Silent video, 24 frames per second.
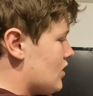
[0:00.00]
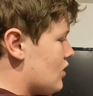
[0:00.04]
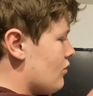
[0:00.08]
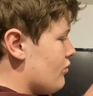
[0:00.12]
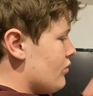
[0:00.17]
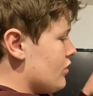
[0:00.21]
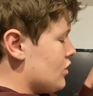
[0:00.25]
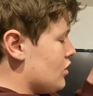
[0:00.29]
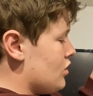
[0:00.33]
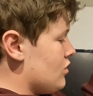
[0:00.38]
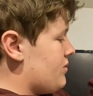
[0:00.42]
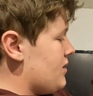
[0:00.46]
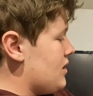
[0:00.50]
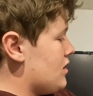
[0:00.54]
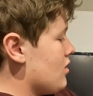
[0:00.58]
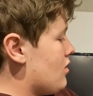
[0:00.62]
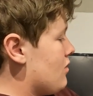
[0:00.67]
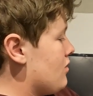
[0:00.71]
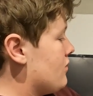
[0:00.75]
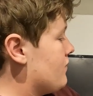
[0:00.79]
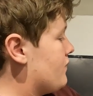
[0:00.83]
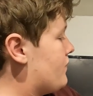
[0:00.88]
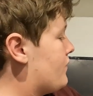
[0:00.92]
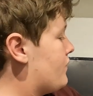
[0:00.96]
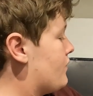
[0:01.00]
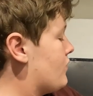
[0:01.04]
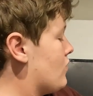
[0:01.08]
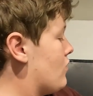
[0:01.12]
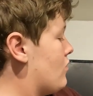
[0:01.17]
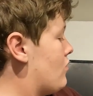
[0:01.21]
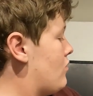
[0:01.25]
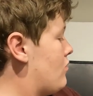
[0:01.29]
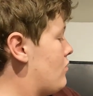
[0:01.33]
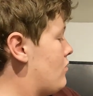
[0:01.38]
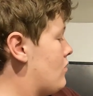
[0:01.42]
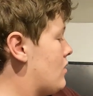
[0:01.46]
We're going to be going
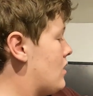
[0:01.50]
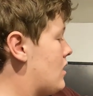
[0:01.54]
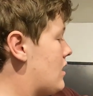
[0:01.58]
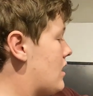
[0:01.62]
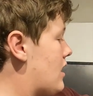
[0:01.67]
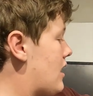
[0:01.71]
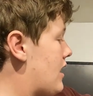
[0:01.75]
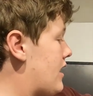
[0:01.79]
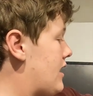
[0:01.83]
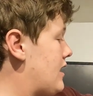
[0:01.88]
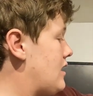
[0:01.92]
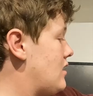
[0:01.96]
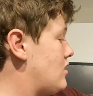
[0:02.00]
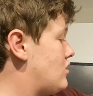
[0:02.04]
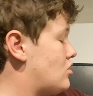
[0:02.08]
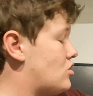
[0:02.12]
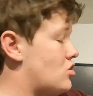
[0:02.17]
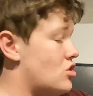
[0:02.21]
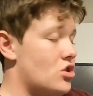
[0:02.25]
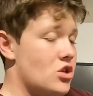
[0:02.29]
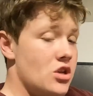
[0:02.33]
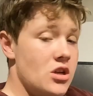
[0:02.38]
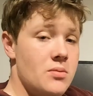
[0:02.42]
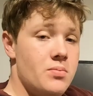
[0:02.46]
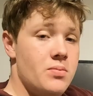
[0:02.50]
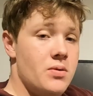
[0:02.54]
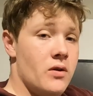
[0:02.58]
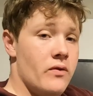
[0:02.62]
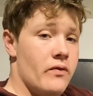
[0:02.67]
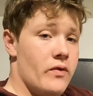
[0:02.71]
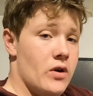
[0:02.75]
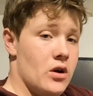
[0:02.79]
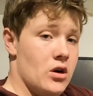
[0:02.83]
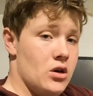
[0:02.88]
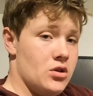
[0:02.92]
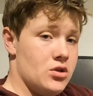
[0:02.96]
through a cheaper
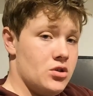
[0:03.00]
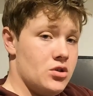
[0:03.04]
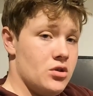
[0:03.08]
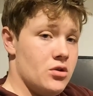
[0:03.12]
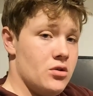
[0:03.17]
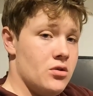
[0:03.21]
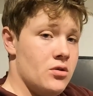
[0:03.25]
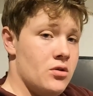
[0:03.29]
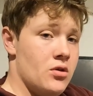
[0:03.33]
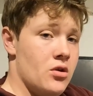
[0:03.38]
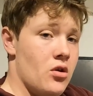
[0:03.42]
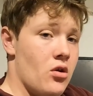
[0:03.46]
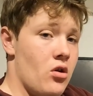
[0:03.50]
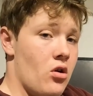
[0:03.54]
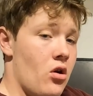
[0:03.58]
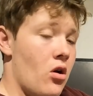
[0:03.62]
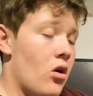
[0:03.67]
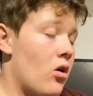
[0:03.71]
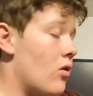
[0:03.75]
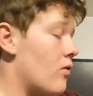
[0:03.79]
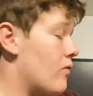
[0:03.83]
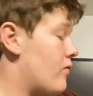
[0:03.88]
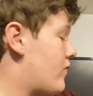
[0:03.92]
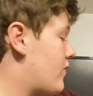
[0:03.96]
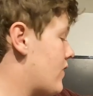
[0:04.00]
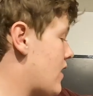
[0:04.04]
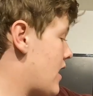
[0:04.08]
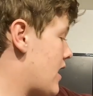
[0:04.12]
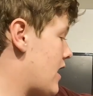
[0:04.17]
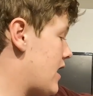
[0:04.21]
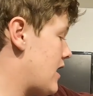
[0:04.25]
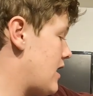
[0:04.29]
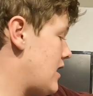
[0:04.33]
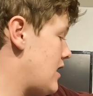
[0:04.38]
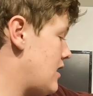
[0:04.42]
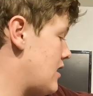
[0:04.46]
version of
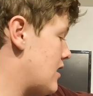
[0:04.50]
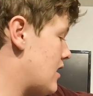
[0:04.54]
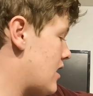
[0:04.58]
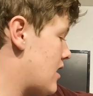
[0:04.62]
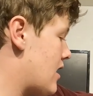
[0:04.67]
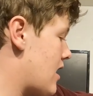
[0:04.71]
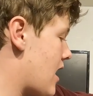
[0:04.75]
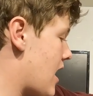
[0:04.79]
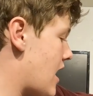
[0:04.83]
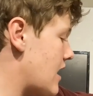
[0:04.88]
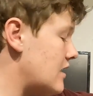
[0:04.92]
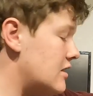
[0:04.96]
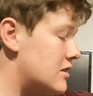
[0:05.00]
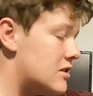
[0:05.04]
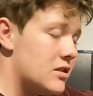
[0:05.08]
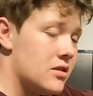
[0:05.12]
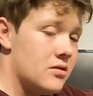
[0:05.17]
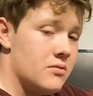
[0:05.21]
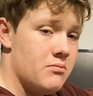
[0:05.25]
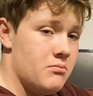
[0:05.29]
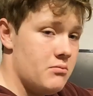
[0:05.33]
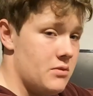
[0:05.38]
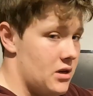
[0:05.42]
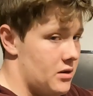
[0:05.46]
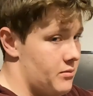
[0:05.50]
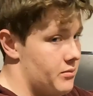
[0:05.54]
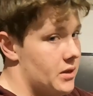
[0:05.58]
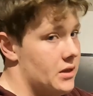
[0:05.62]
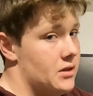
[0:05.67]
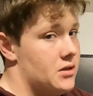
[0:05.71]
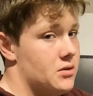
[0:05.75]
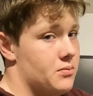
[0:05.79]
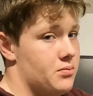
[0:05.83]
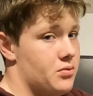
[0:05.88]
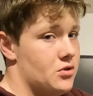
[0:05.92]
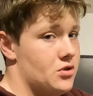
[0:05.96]
a 8mm